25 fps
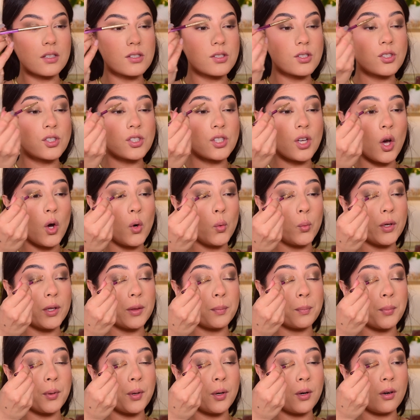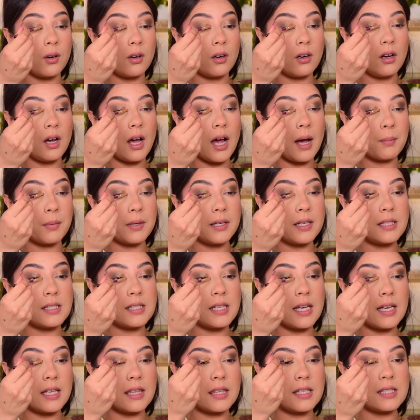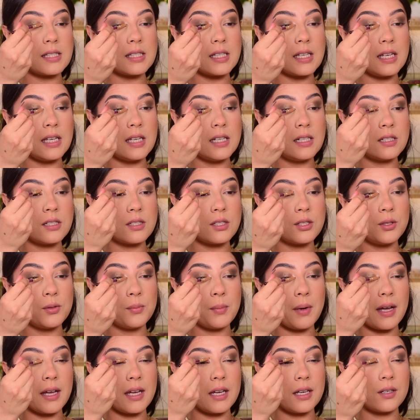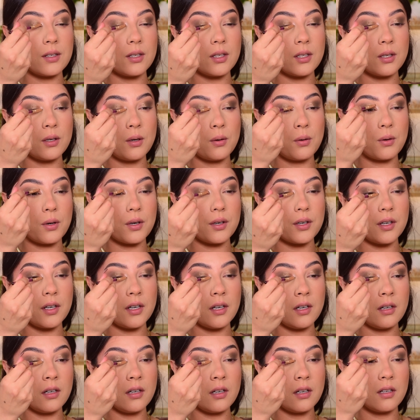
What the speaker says: So with Pearl, I'm going to take this into my inner corner.